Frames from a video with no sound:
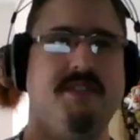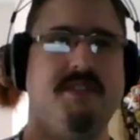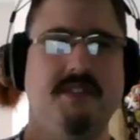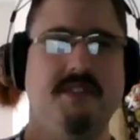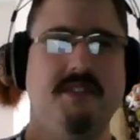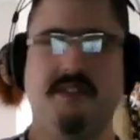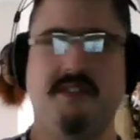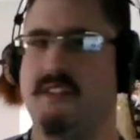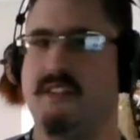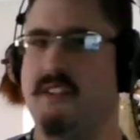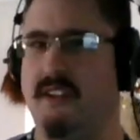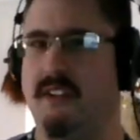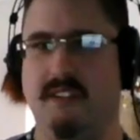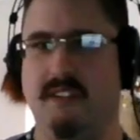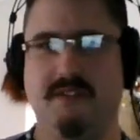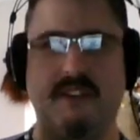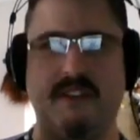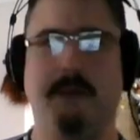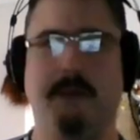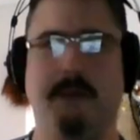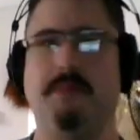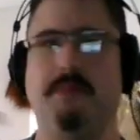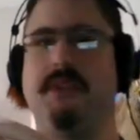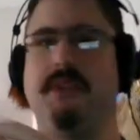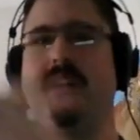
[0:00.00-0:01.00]
voice to skull,
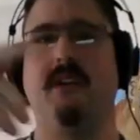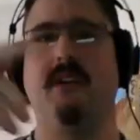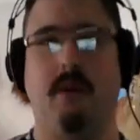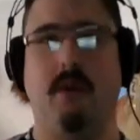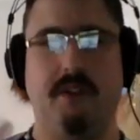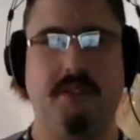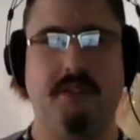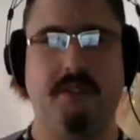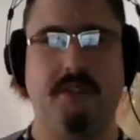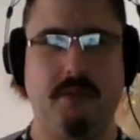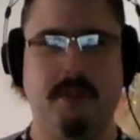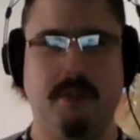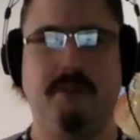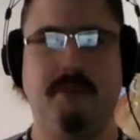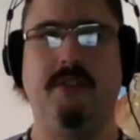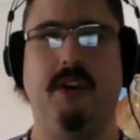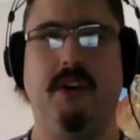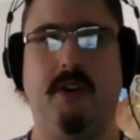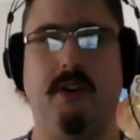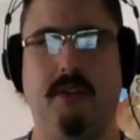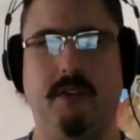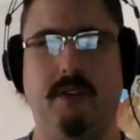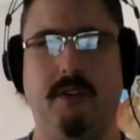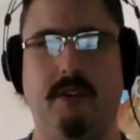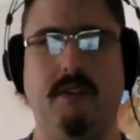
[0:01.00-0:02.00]
something, or through the
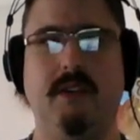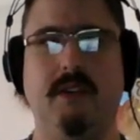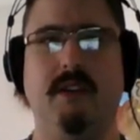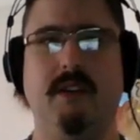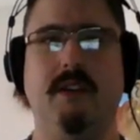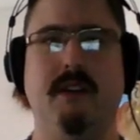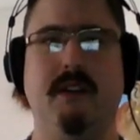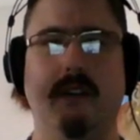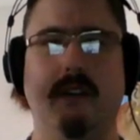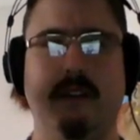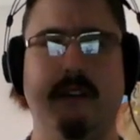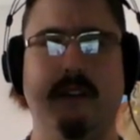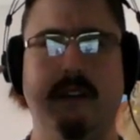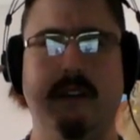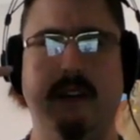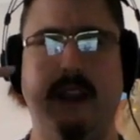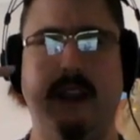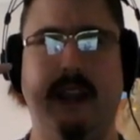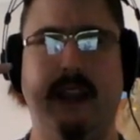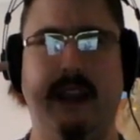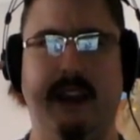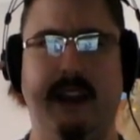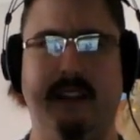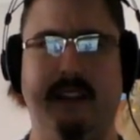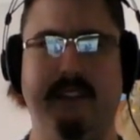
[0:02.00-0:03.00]
phone,
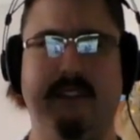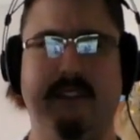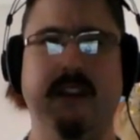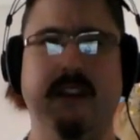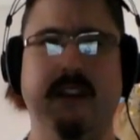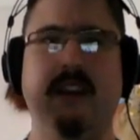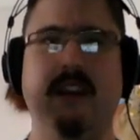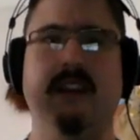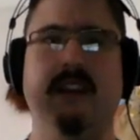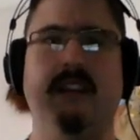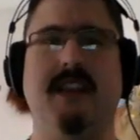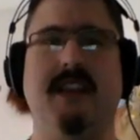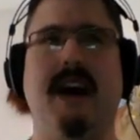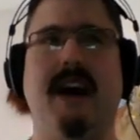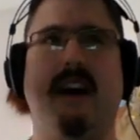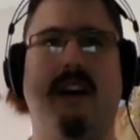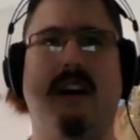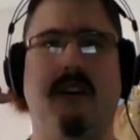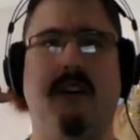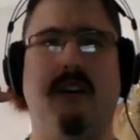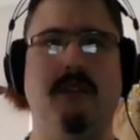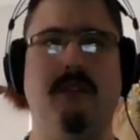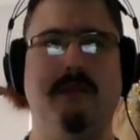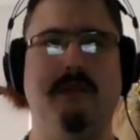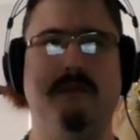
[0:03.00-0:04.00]
and
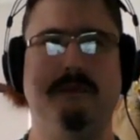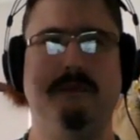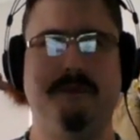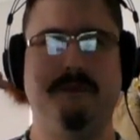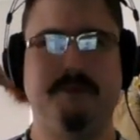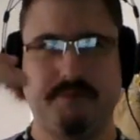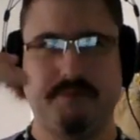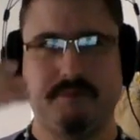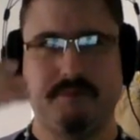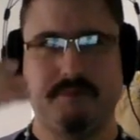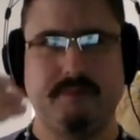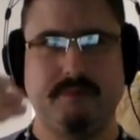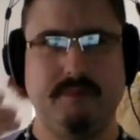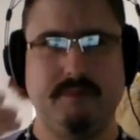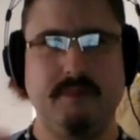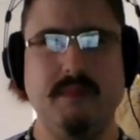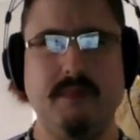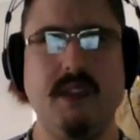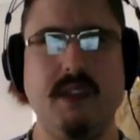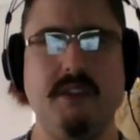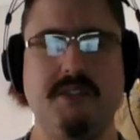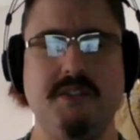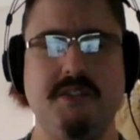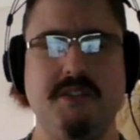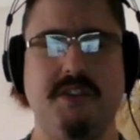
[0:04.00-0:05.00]
now
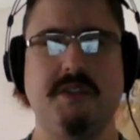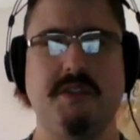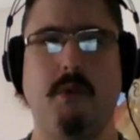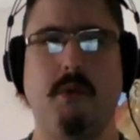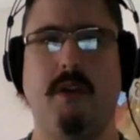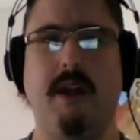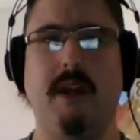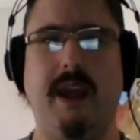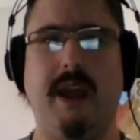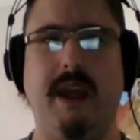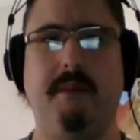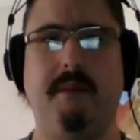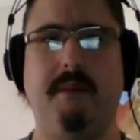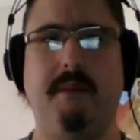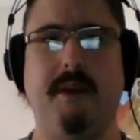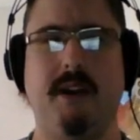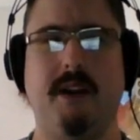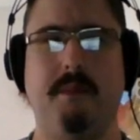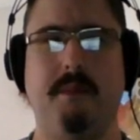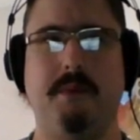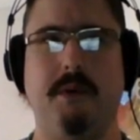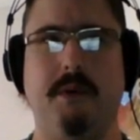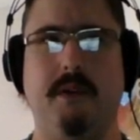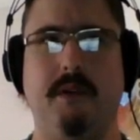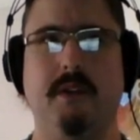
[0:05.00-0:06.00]
she's more
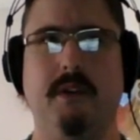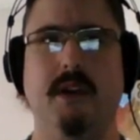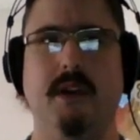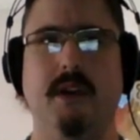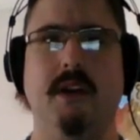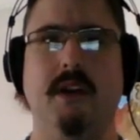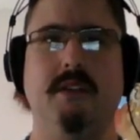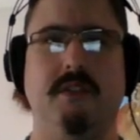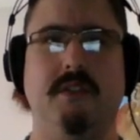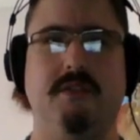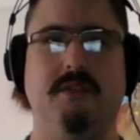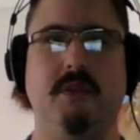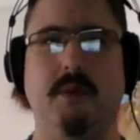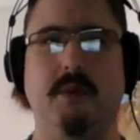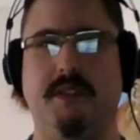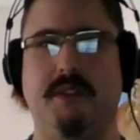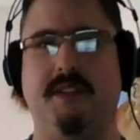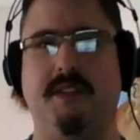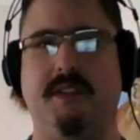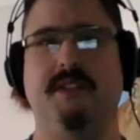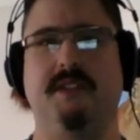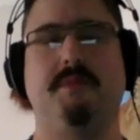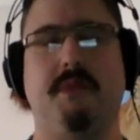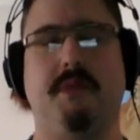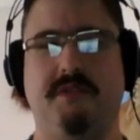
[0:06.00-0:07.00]
amicable to do what
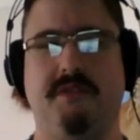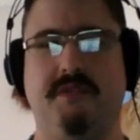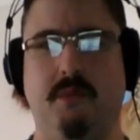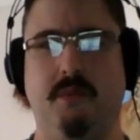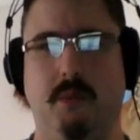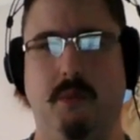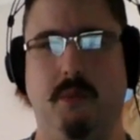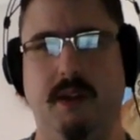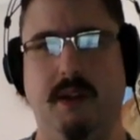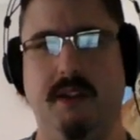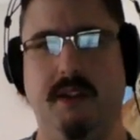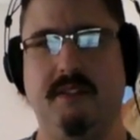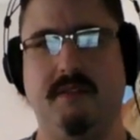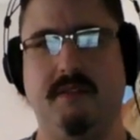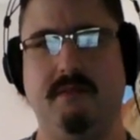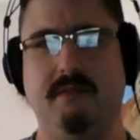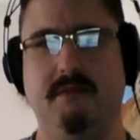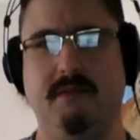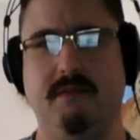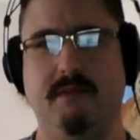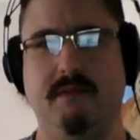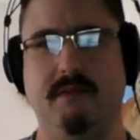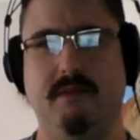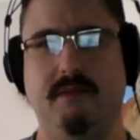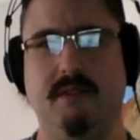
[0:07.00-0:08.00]
this person wants.